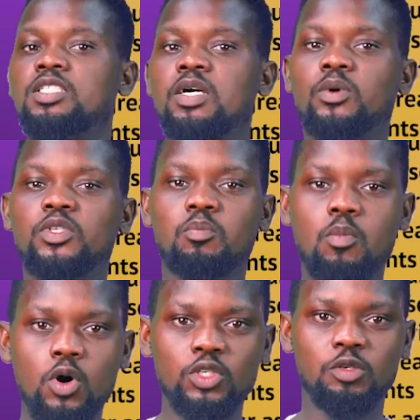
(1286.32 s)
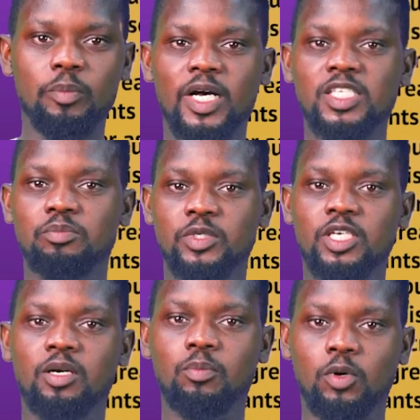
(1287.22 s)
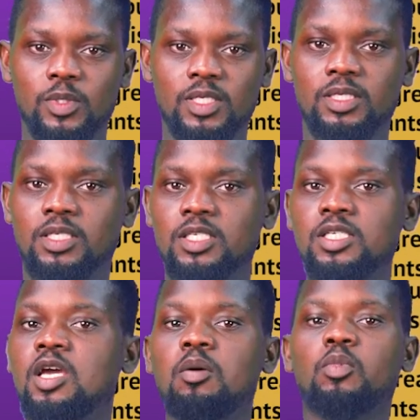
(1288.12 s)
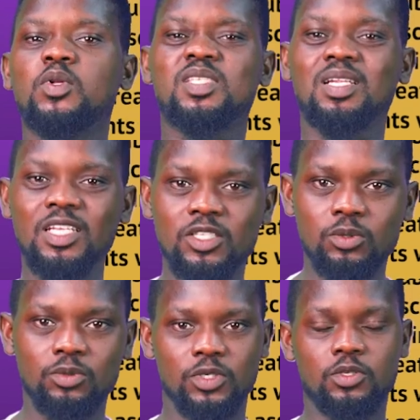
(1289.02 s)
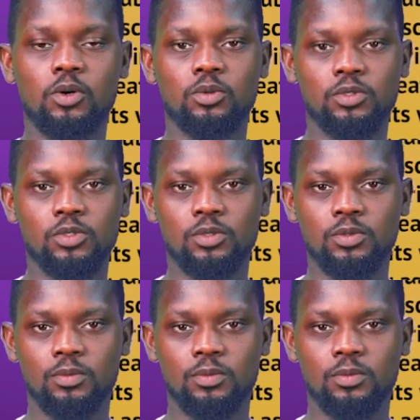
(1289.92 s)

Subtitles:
There was much mass media publicity but little results.